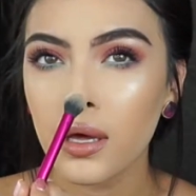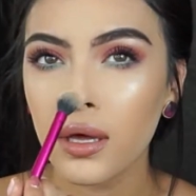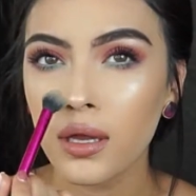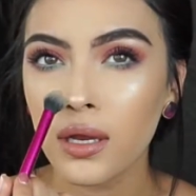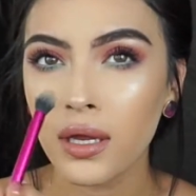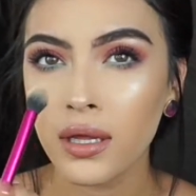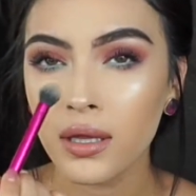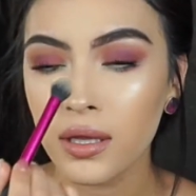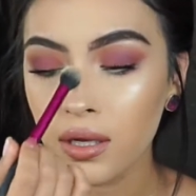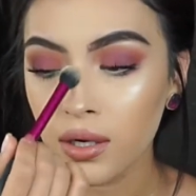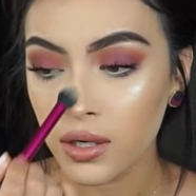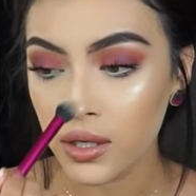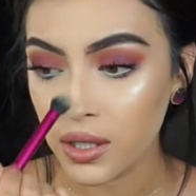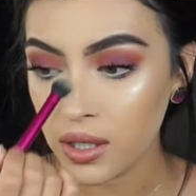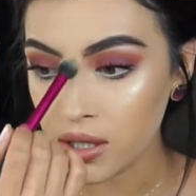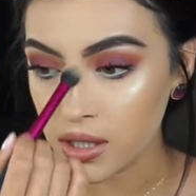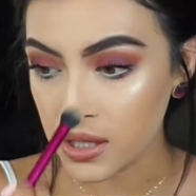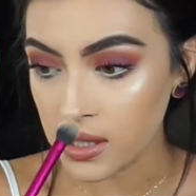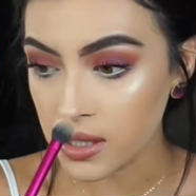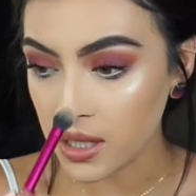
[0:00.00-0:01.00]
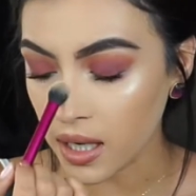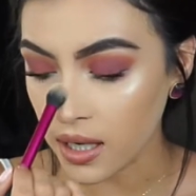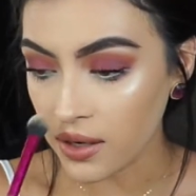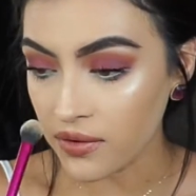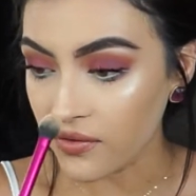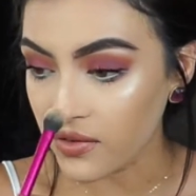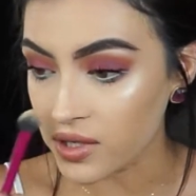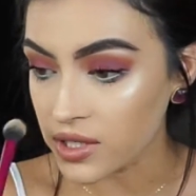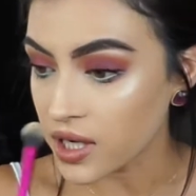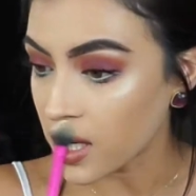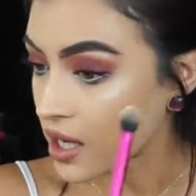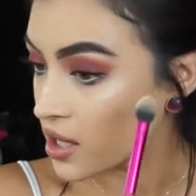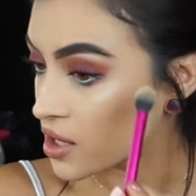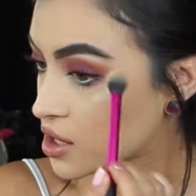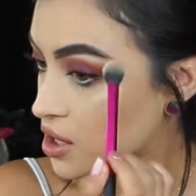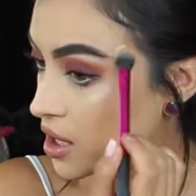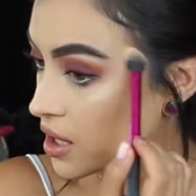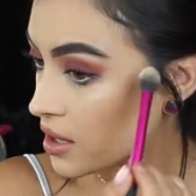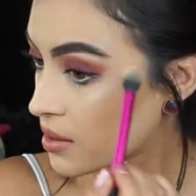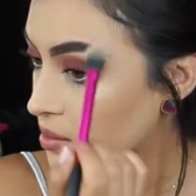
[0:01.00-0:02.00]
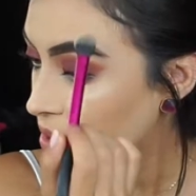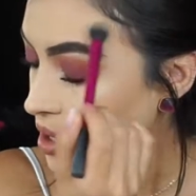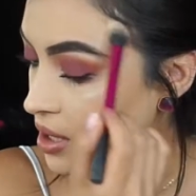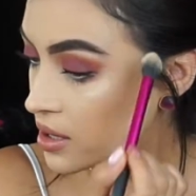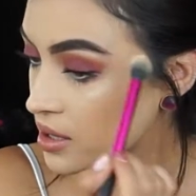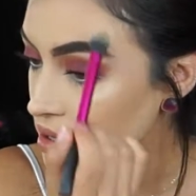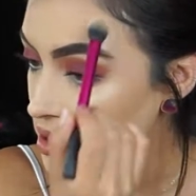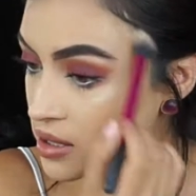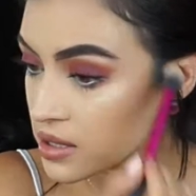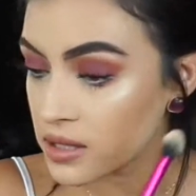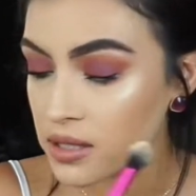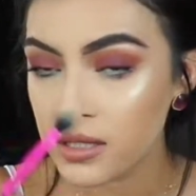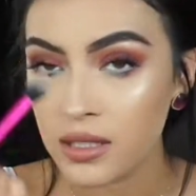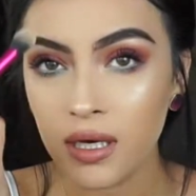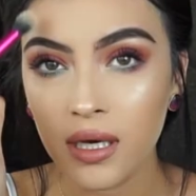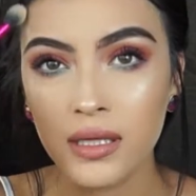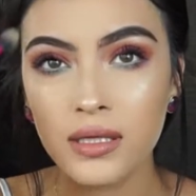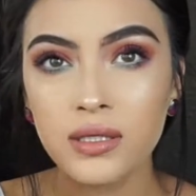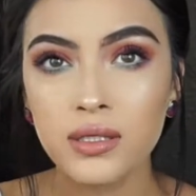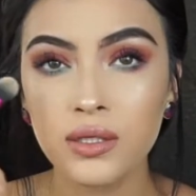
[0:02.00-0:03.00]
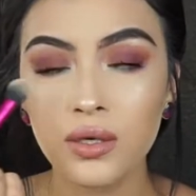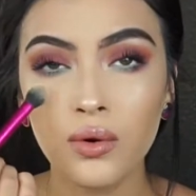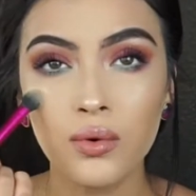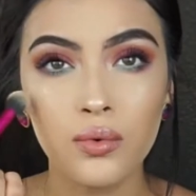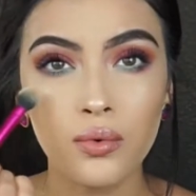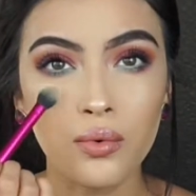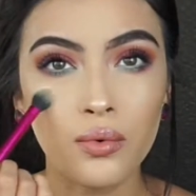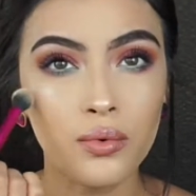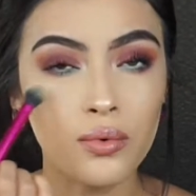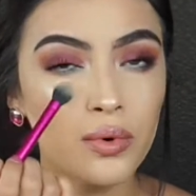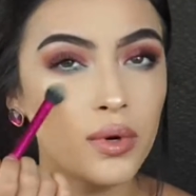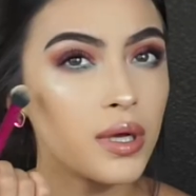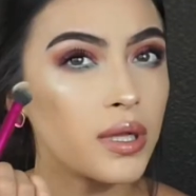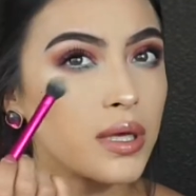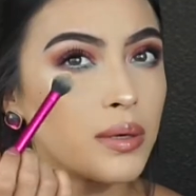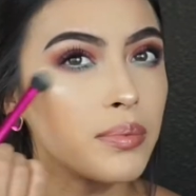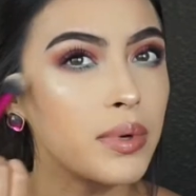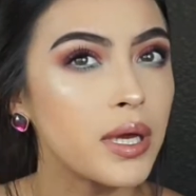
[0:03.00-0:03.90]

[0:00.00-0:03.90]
literally just kind of touch it because it's really